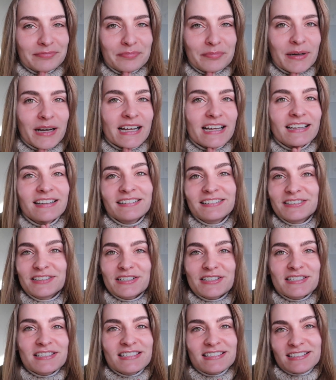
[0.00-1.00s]
But
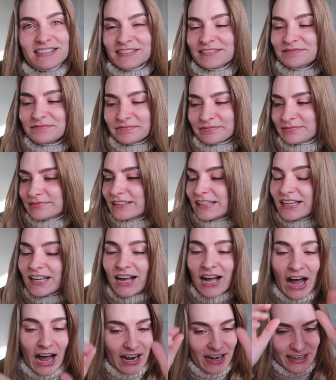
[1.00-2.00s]
just
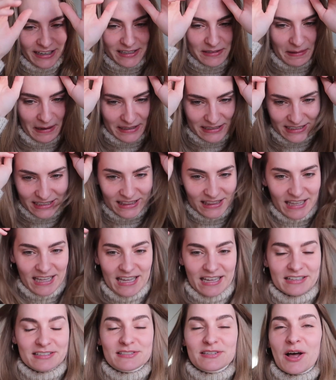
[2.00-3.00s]
unexpected
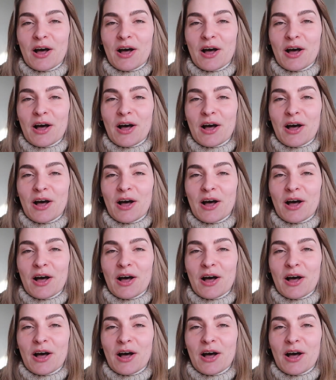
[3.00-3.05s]
things,